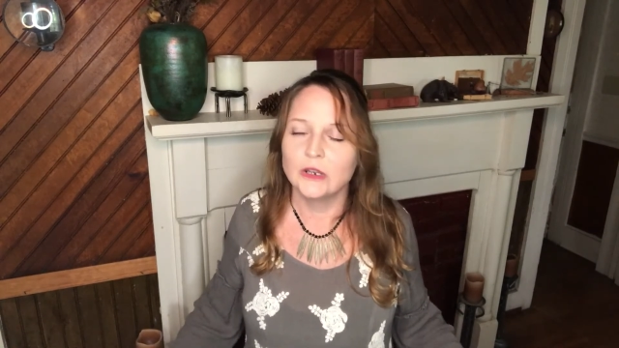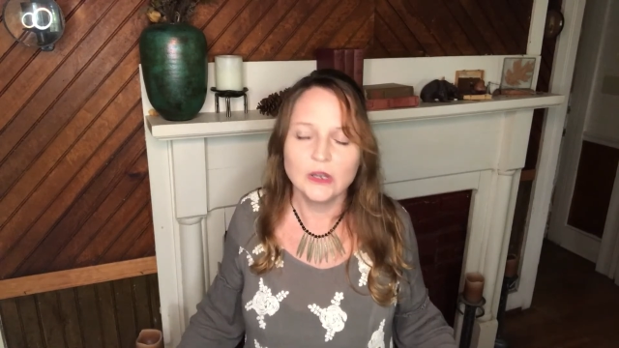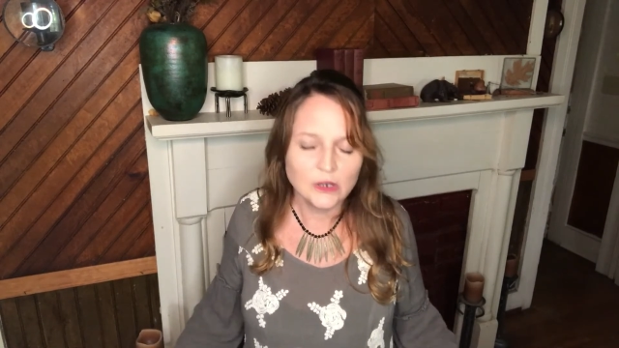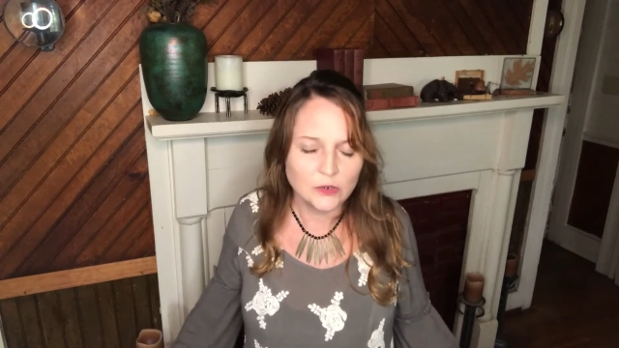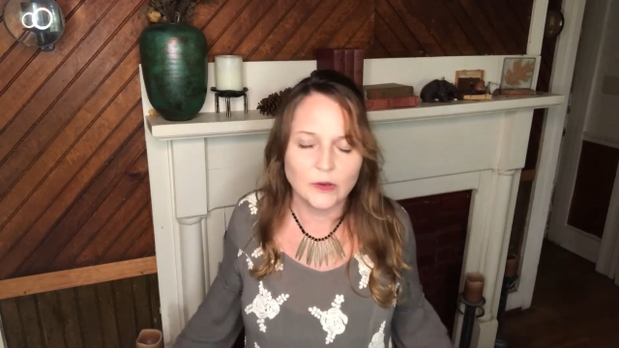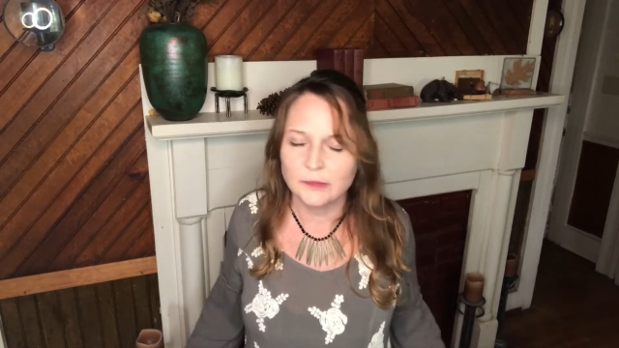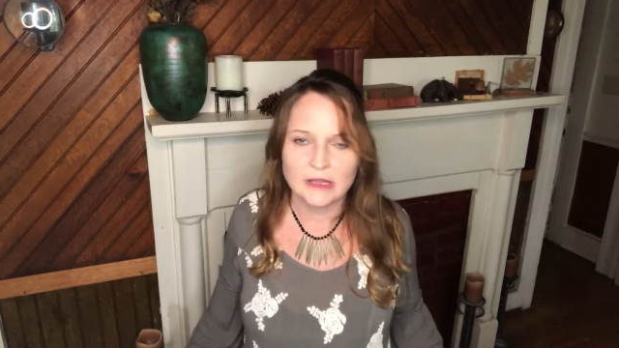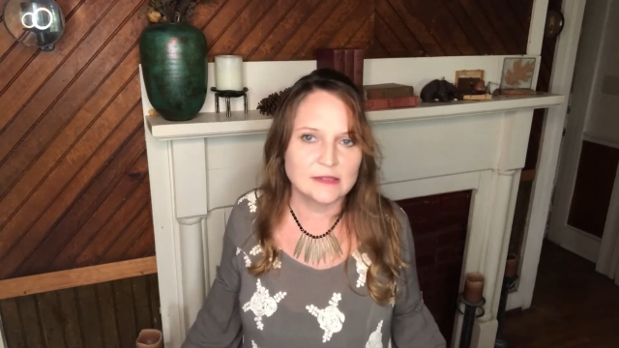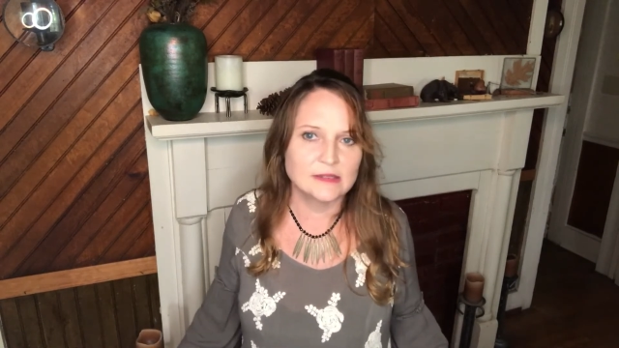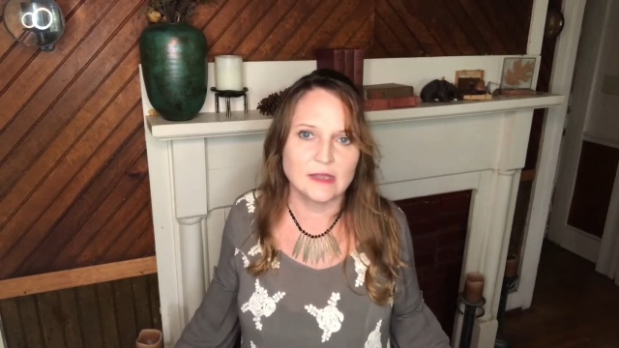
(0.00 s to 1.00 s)
No, I'm
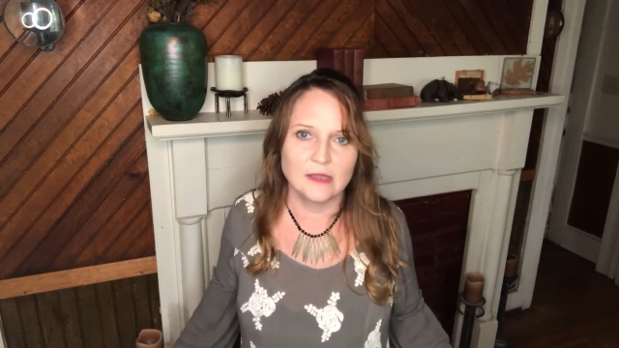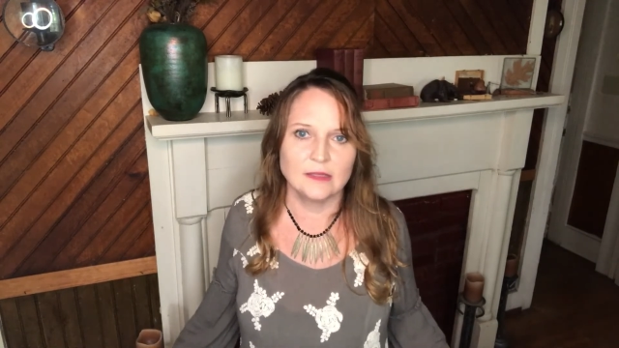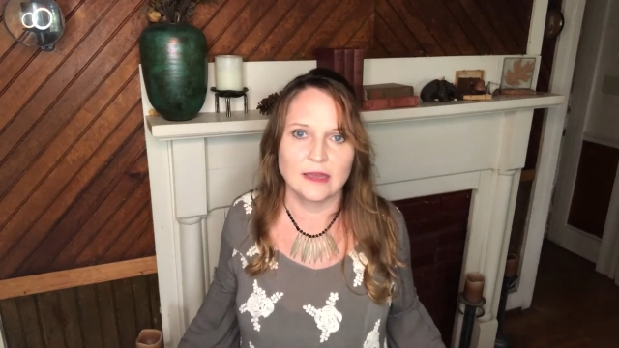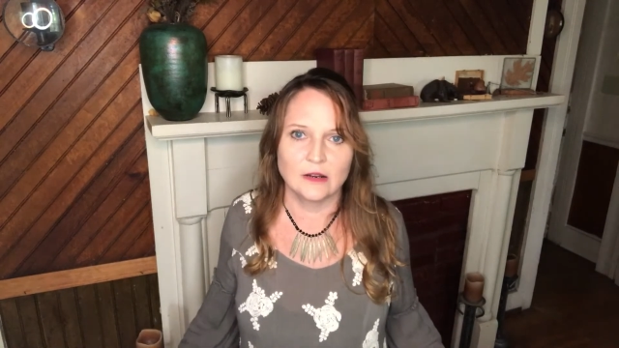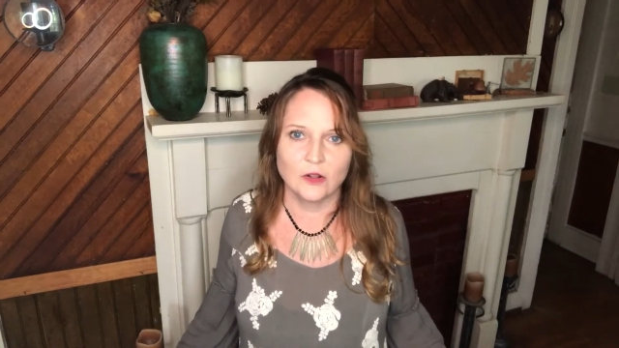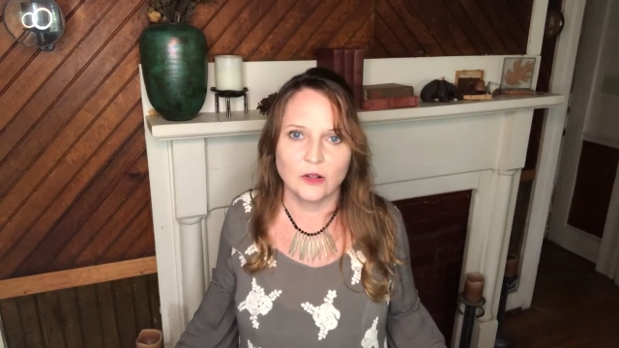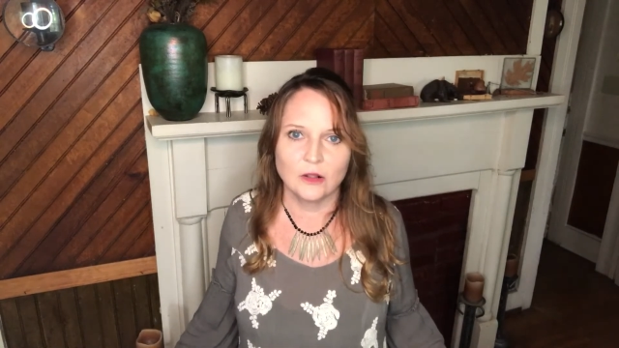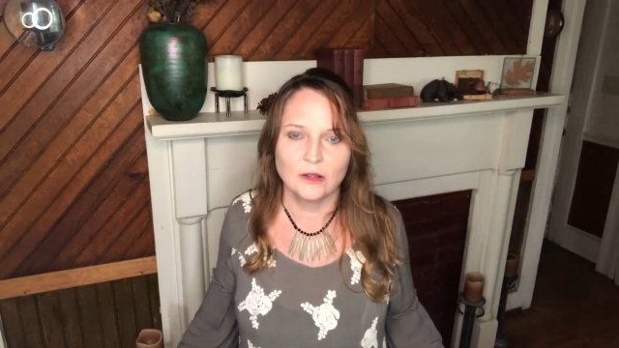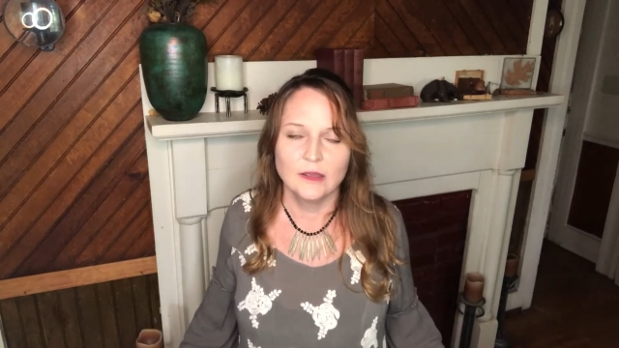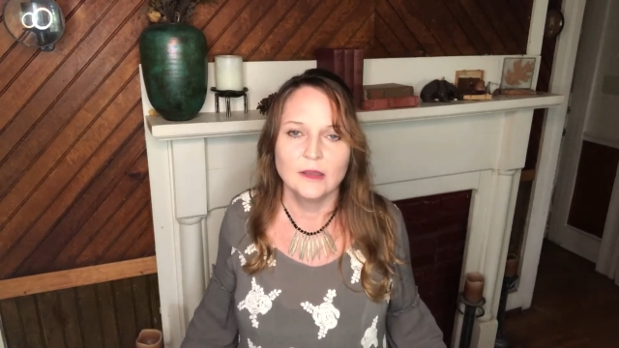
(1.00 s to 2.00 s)
not saying that at all.